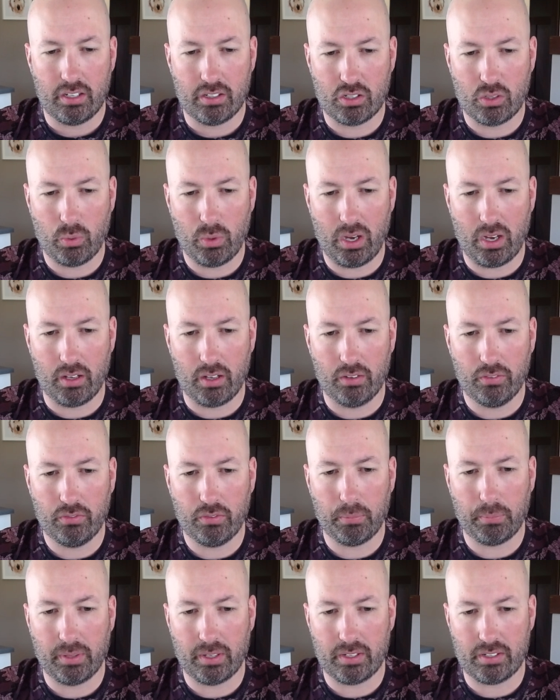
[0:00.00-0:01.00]
is 12,
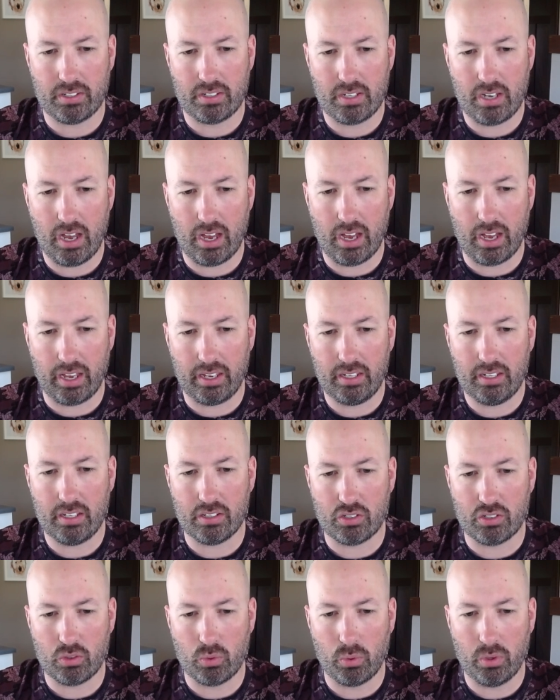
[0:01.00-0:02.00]
plus 9
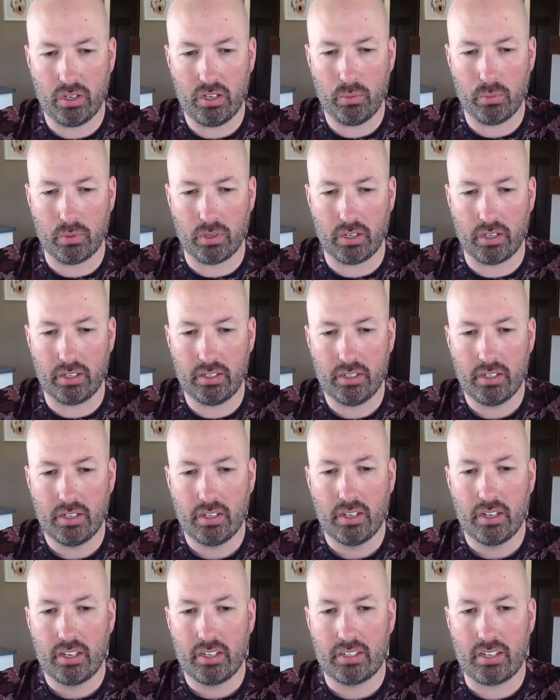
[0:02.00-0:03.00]
is 21,
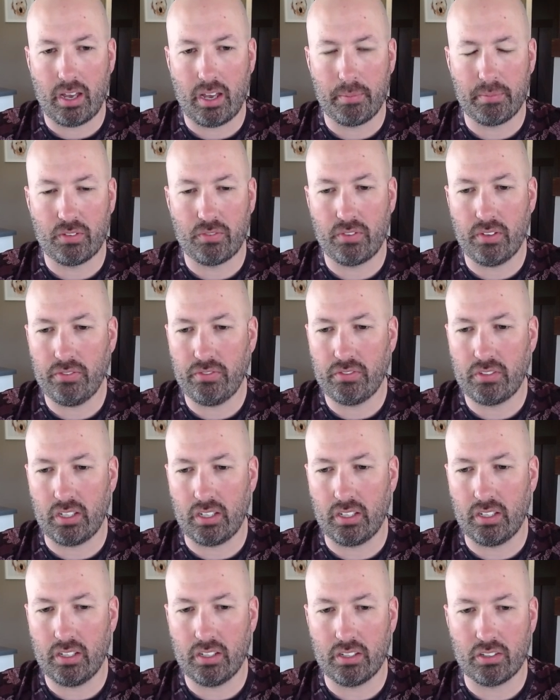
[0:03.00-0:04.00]
times
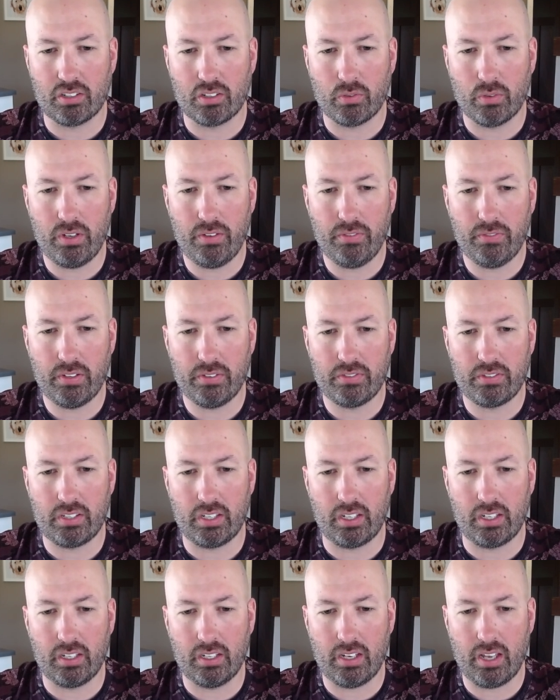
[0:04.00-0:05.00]
15 is
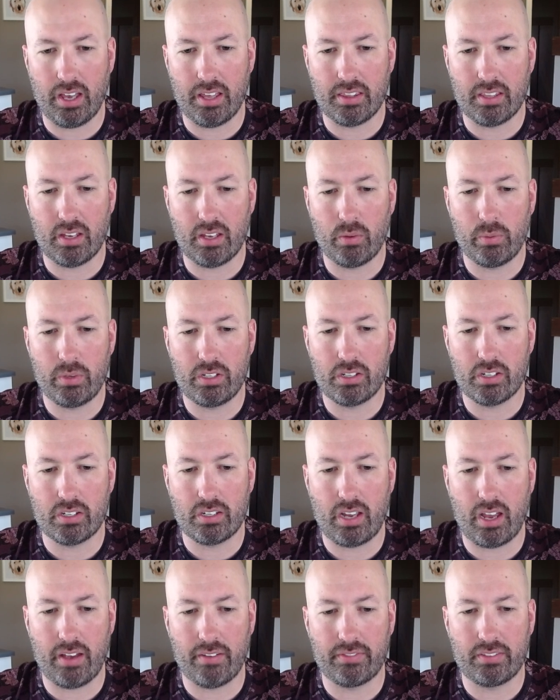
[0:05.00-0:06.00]
315, and then we
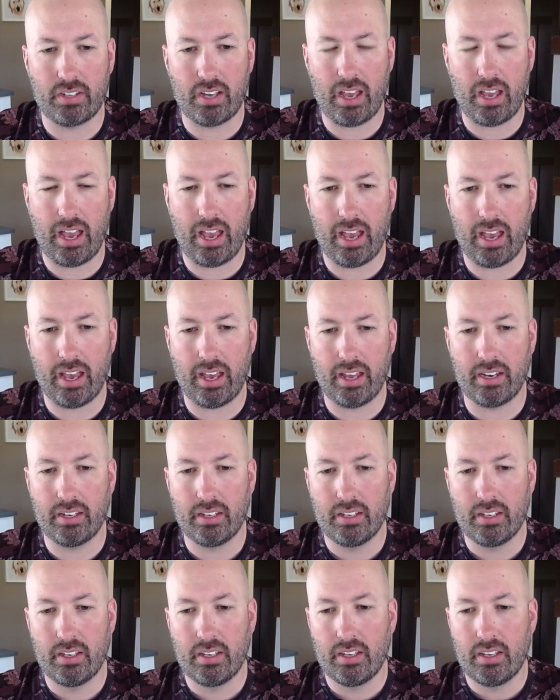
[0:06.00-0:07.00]
just have to add
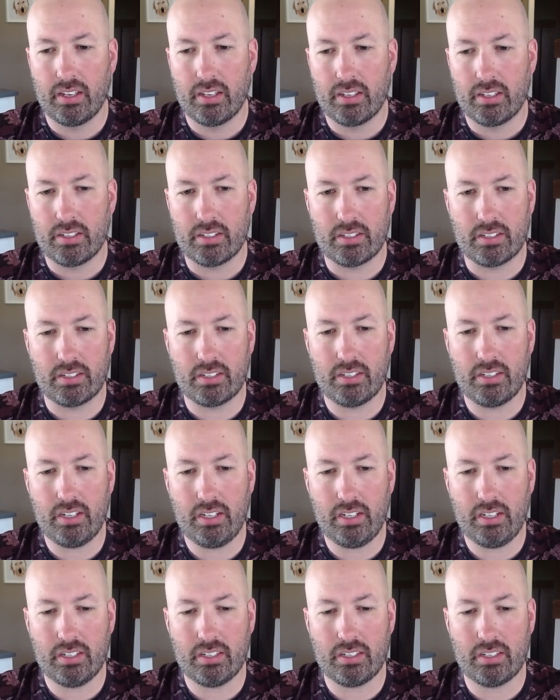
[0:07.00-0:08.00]

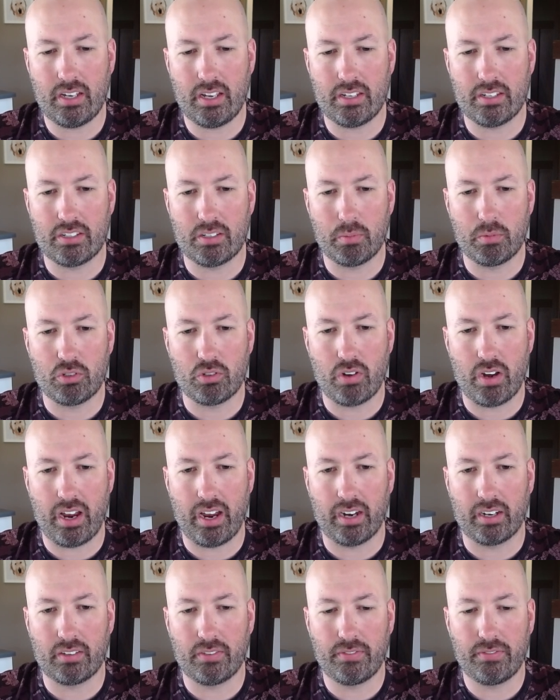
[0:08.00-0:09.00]
six and
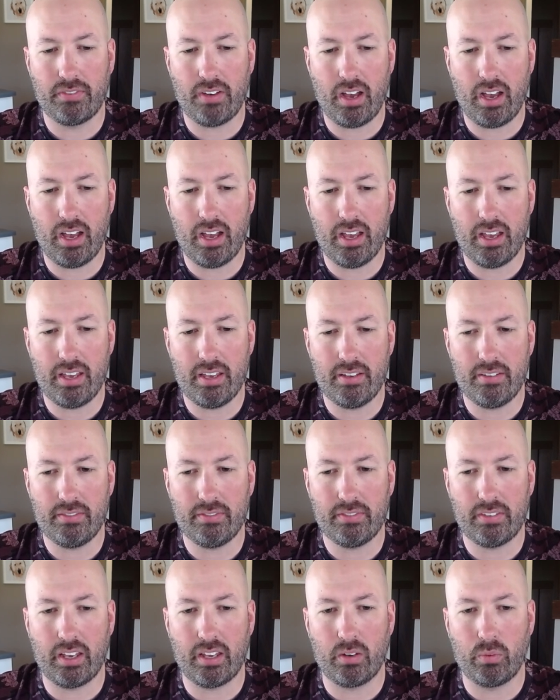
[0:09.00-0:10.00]
subtract
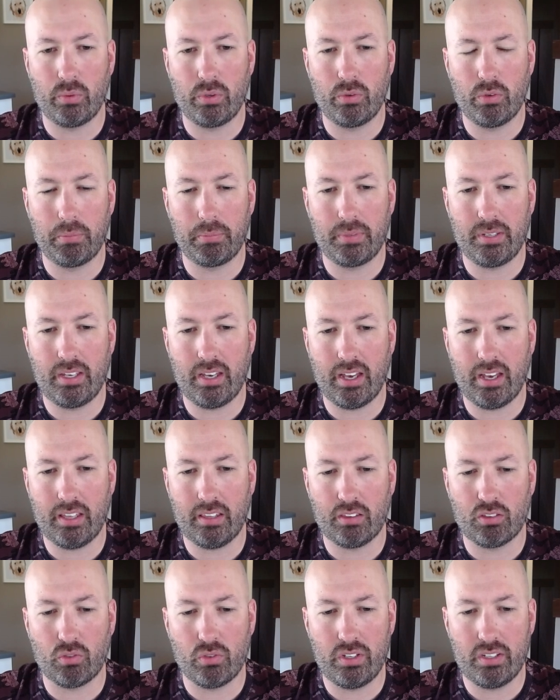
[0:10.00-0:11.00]
five, and we will be at
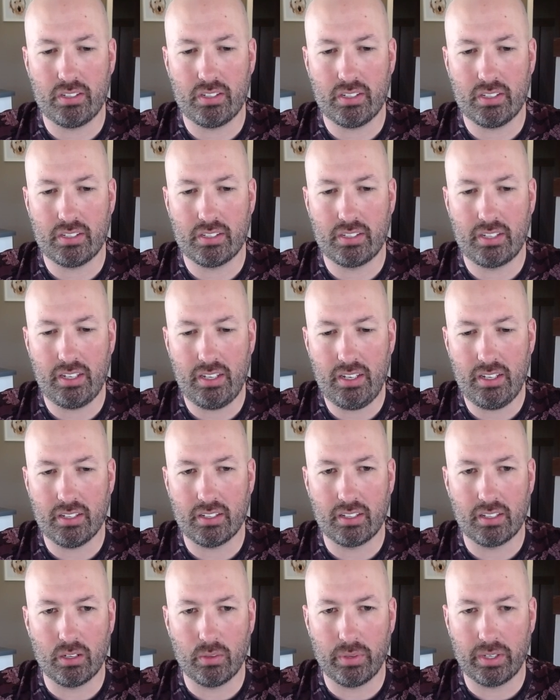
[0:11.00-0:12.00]
316.
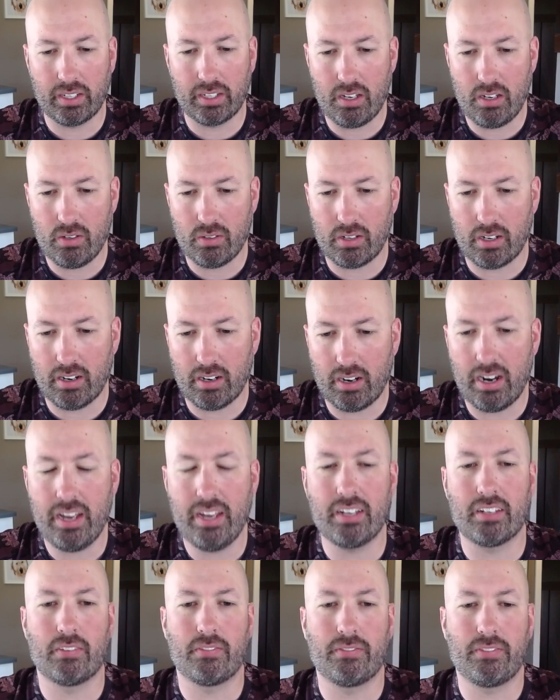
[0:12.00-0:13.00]
There we go, all
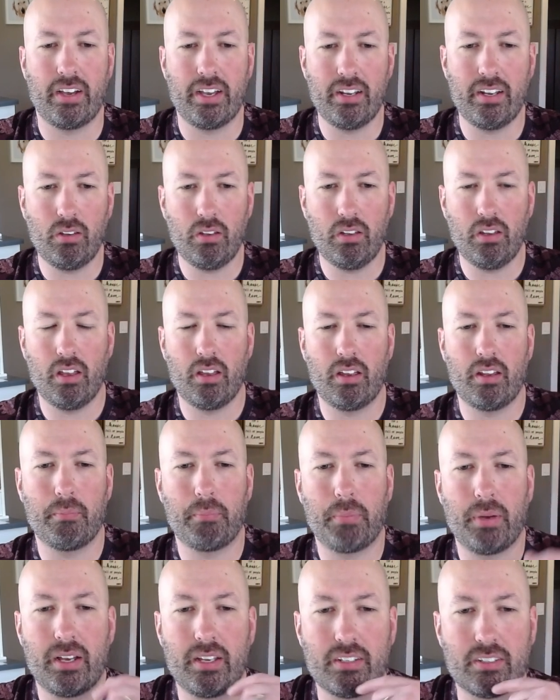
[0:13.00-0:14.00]
right. Final
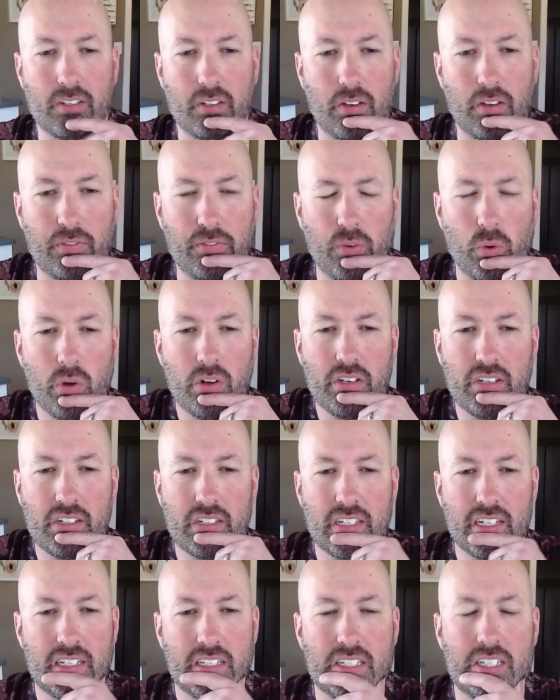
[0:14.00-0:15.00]
puzzle,
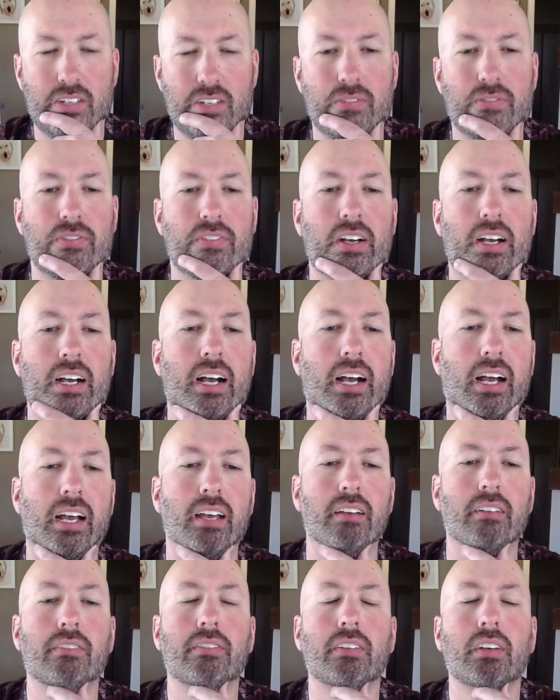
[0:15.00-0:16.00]

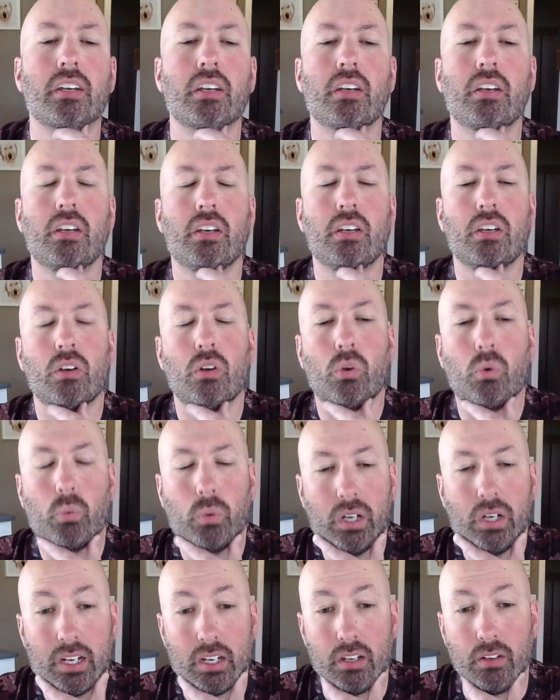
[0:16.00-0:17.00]
465.
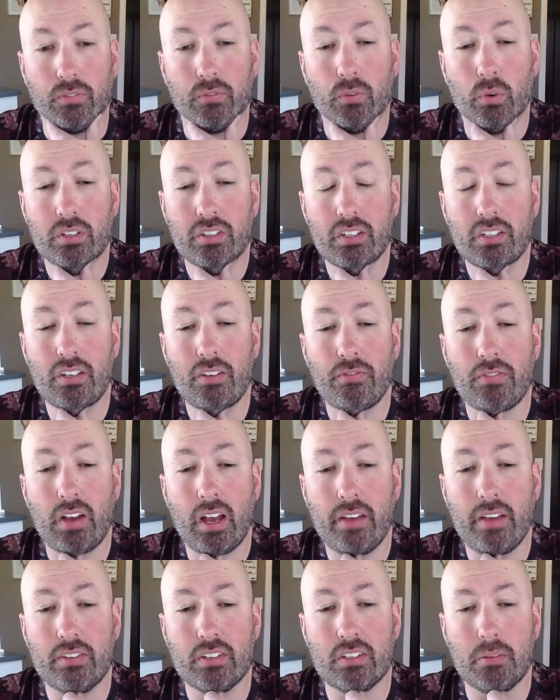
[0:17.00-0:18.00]
Well,
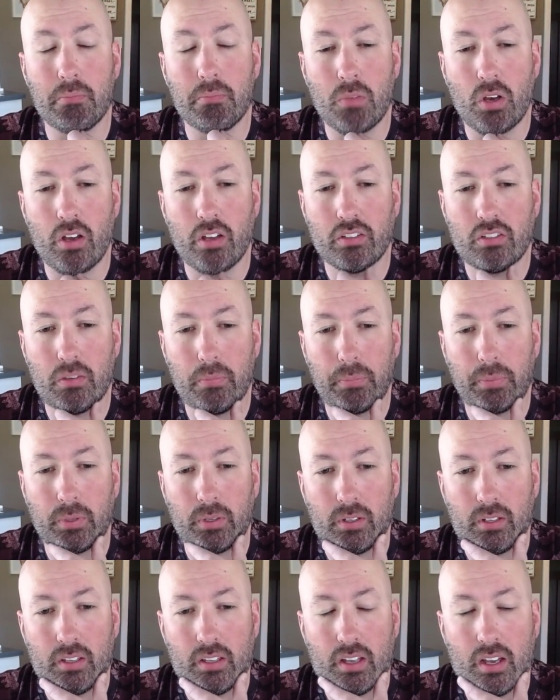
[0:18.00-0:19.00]
465 is a
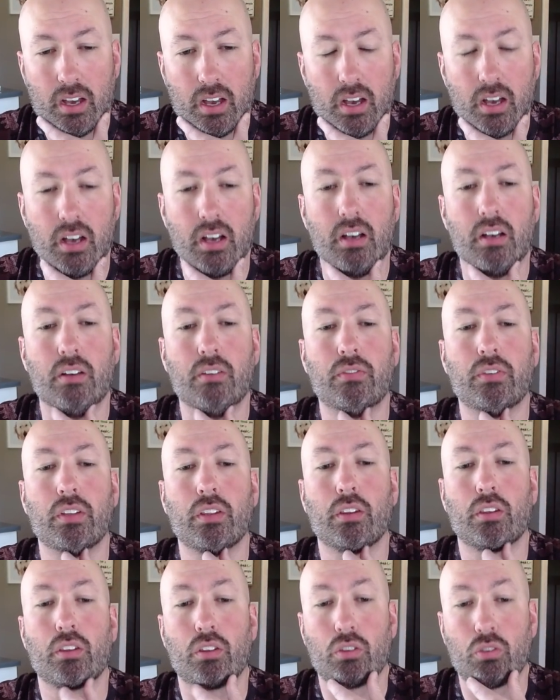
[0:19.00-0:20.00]
multiple of
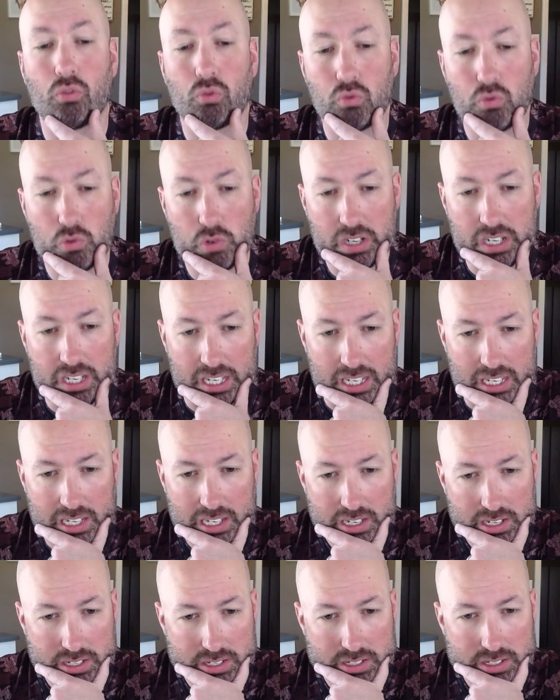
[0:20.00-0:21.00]

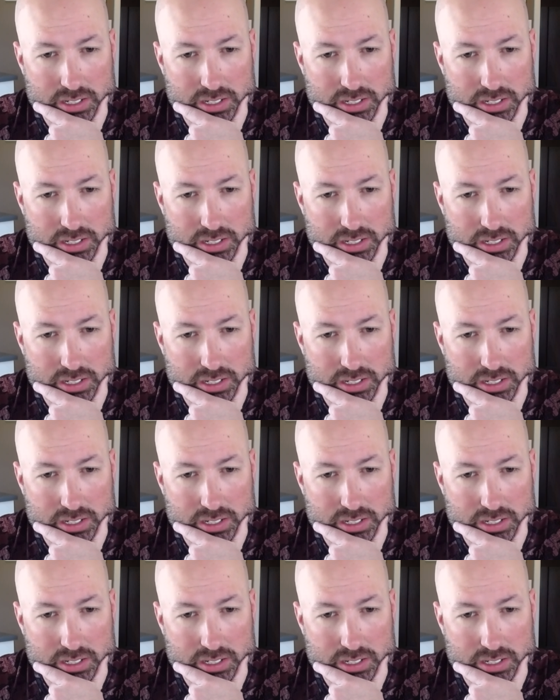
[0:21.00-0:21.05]
three.